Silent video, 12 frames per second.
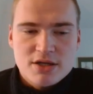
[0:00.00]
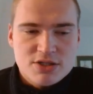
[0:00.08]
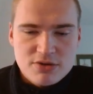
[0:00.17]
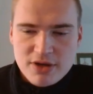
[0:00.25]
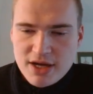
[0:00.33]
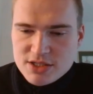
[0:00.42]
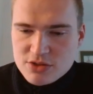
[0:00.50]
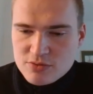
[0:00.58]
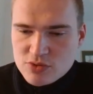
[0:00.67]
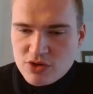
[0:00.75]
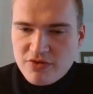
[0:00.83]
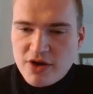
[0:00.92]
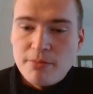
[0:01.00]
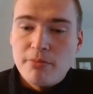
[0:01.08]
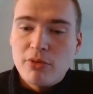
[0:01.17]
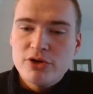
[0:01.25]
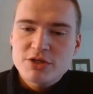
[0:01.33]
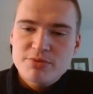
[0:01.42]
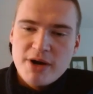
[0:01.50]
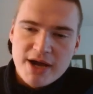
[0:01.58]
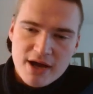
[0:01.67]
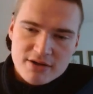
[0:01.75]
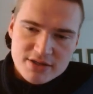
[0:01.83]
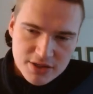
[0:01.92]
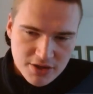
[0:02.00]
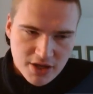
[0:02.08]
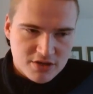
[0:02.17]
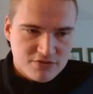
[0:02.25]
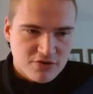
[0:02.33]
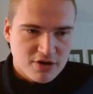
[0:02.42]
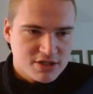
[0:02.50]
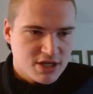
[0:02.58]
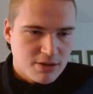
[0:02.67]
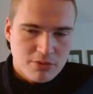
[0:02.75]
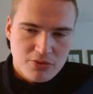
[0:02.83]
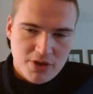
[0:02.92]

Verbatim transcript: us to get some sort of a bullish breakout and not, for example,